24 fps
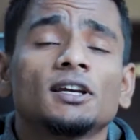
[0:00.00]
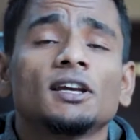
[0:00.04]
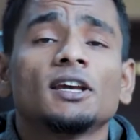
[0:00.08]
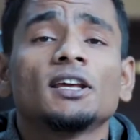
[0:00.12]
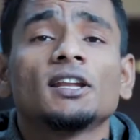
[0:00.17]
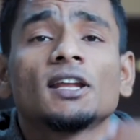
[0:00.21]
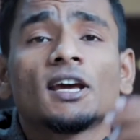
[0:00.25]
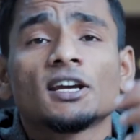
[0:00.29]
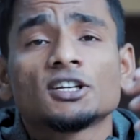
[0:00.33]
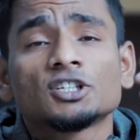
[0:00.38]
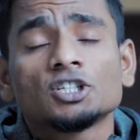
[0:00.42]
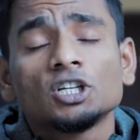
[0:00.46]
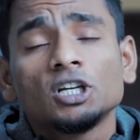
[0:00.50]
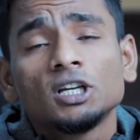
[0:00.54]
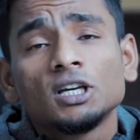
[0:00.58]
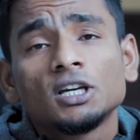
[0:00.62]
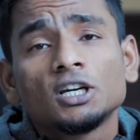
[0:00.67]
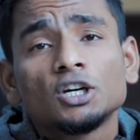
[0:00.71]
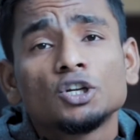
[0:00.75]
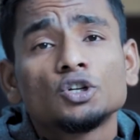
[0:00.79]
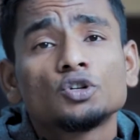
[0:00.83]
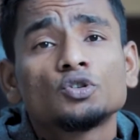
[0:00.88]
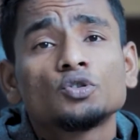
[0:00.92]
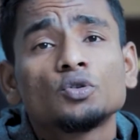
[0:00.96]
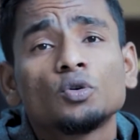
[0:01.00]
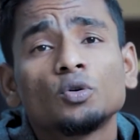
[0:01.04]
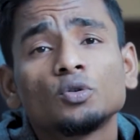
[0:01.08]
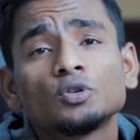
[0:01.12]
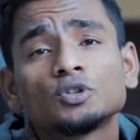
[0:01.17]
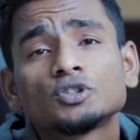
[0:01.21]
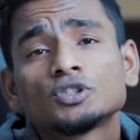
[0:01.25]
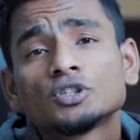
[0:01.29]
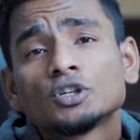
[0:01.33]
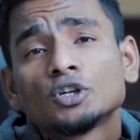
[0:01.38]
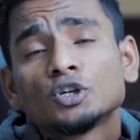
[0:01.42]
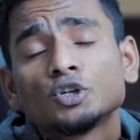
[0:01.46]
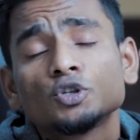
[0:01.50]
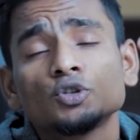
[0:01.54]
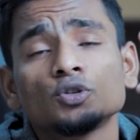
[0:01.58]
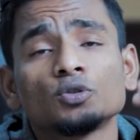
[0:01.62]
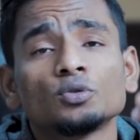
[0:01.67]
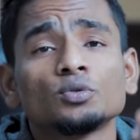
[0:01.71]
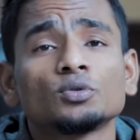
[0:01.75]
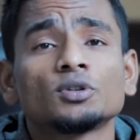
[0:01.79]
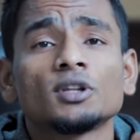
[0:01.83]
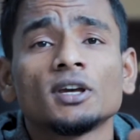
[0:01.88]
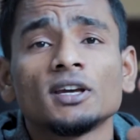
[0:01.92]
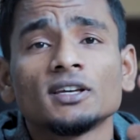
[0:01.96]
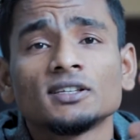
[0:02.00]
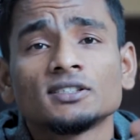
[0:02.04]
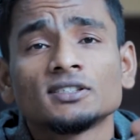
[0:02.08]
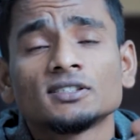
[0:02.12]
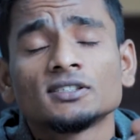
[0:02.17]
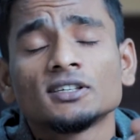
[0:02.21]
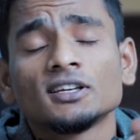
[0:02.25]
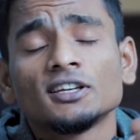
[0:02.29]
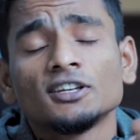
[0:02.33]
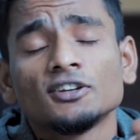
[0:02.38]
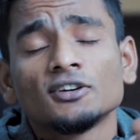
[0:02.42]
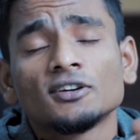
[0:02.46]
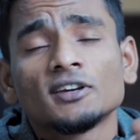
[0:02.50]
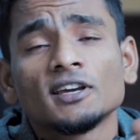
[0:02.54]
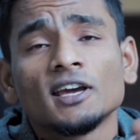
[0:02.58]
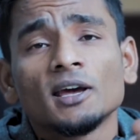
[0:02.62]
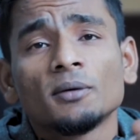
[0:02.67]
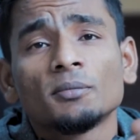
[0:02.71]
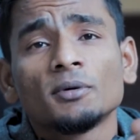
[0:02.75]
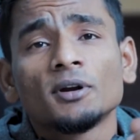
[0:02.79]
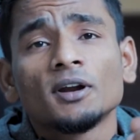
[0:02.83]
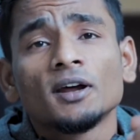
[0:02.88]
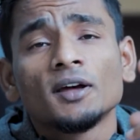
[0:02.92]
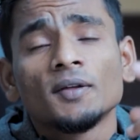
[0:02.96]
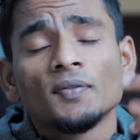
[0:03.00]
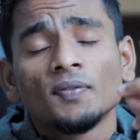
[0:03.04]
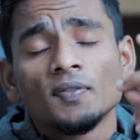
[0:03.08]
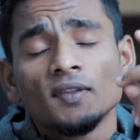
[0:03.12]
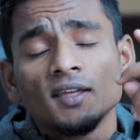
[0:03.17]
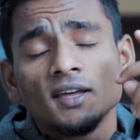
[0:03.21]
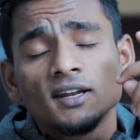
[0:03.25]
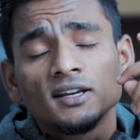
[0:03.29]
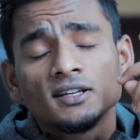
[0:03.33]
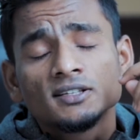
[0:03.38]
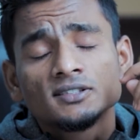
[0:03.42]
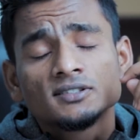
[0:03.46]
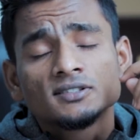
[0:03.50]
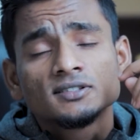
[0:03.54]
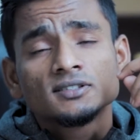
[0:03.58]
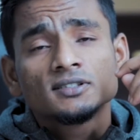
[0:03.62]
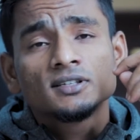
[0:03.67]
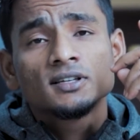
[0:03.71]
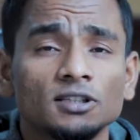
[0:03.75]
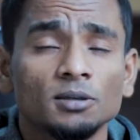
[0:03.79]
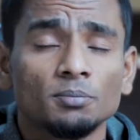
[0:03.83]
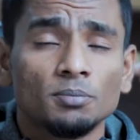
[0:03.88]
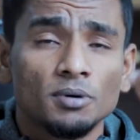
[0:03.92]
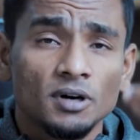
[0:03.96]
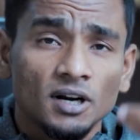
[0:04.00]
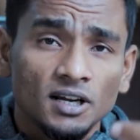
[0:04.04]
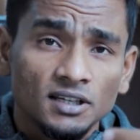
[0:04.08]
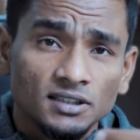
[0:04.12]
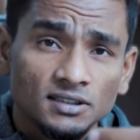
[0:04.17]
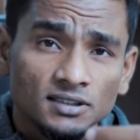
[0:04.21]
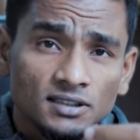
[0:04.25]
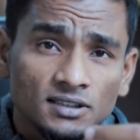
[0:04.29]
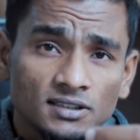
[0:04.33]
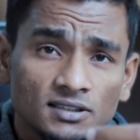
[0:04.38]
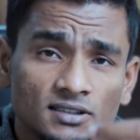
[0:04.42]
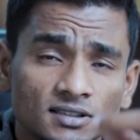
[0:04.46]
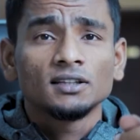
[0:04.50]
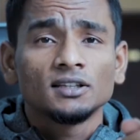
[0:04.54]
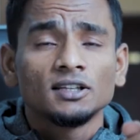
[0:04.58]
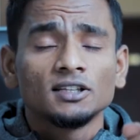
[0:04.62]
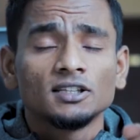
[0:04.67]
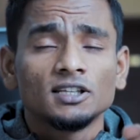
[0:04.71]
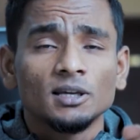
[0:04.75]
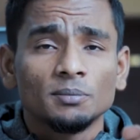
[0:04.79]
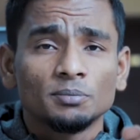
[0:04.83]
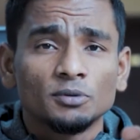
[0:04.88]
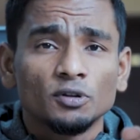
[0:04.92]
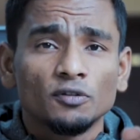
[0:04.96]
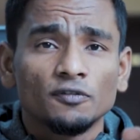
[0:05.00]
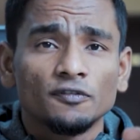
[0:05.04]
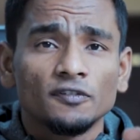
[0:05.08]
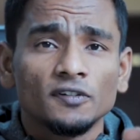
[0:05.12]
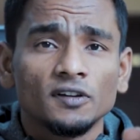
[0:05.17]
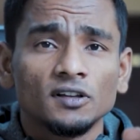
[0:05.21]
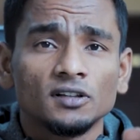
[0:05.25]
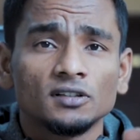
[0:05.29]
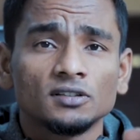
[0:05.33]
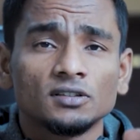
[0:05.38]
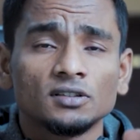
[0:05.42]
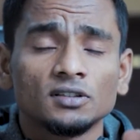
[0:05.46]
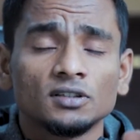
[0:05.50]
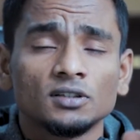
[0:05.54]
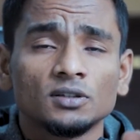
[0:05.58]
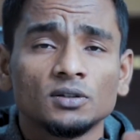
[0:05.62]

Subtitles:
It actually controls two things in your camera, that is the brightness, the depth of field,